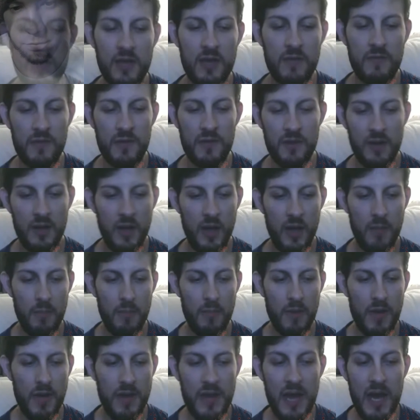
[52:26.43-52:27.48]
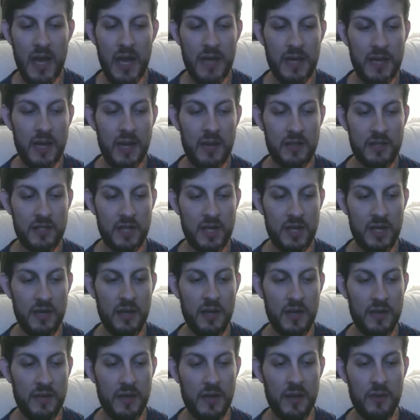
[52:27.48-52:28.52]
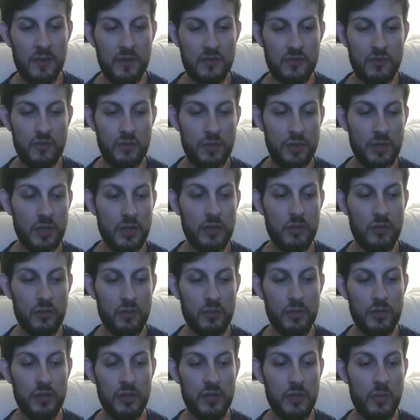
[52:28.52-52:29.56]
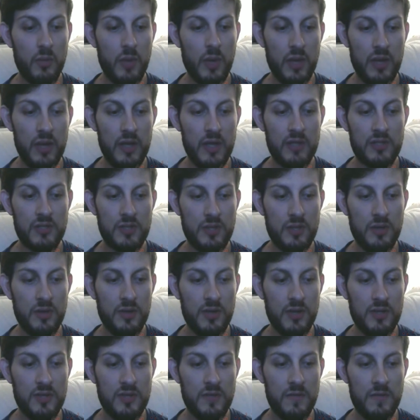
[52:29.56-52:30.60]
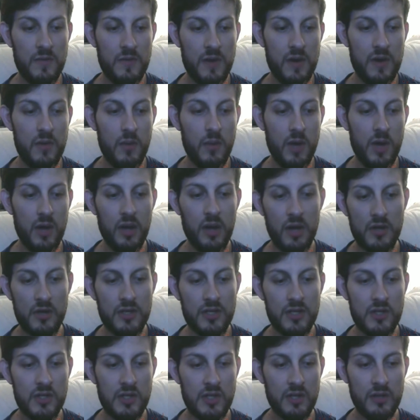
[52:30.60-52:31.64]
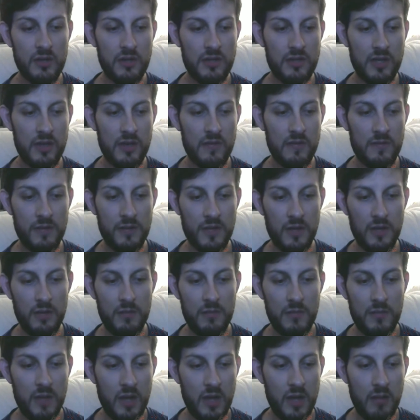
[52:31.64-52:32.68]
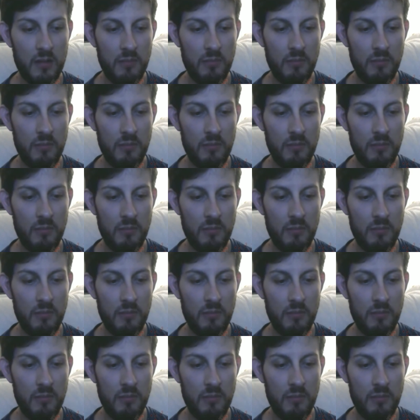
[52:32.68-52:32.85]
probably give it a 9 out of 10. I thought it was really, really well executed. It's a very well artistically done film.